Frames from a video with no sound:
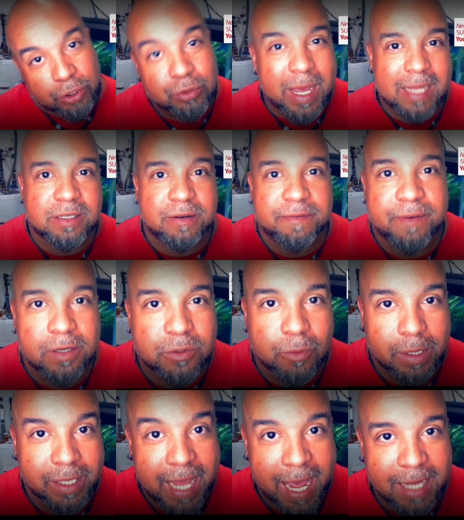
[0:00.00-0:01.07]
you guys are the first
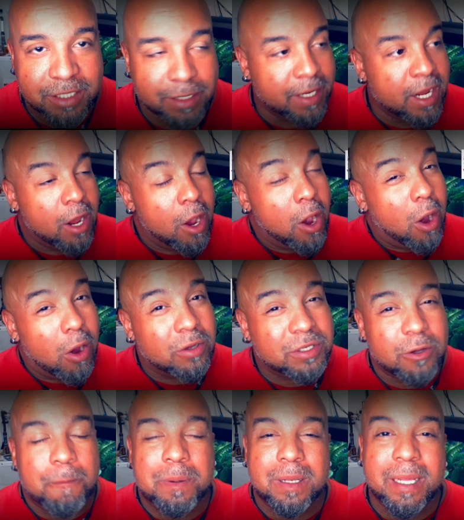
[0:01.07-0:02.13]
one to catch it.
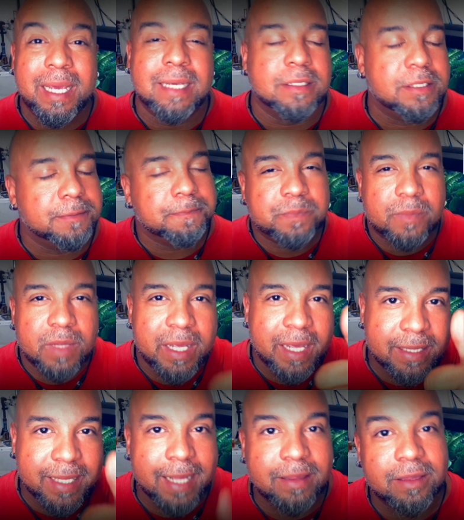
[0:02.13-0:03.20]
Also, please
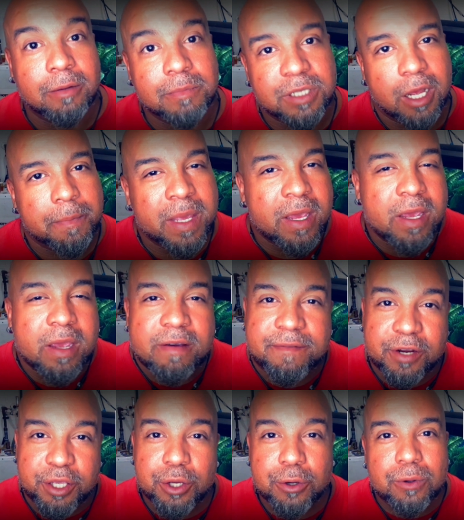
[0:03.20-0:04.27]
hit that thumbs up.
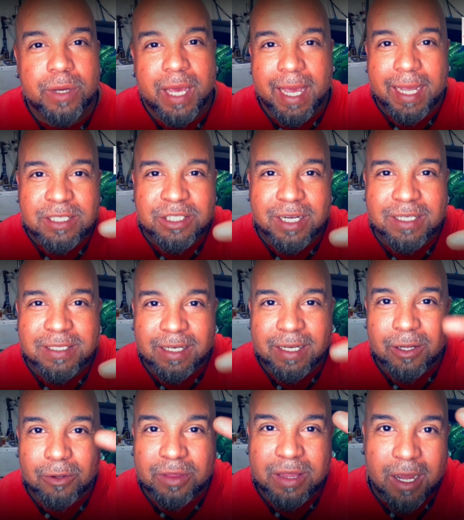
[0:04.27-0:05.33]
For you, it's just a
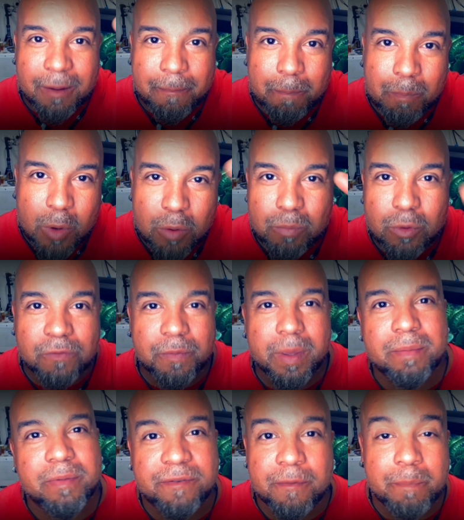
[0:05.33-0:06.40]
little thumb
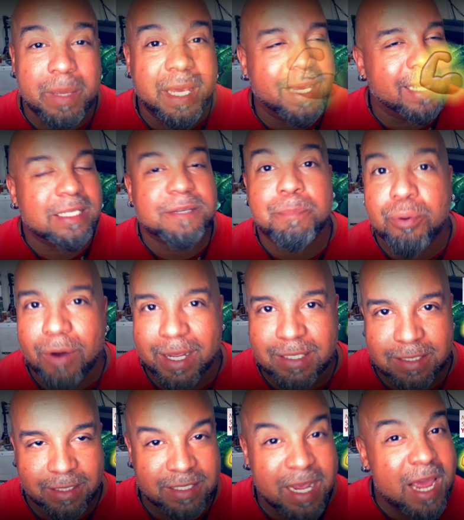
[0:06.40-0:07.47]
movement, but for me, it's
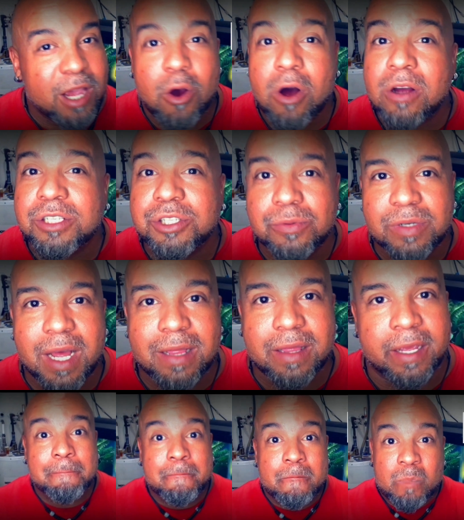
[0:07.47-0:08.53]
priceless. Costs you
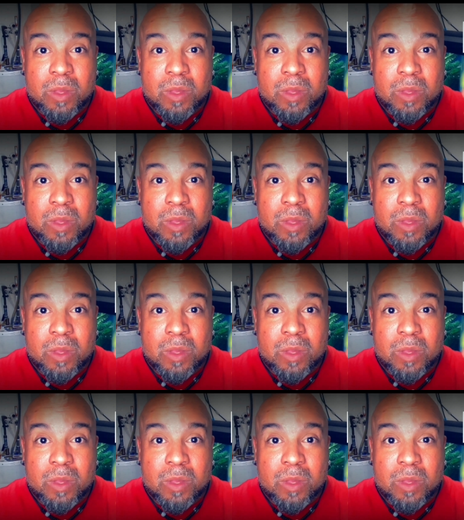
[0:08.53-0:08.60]
nothing.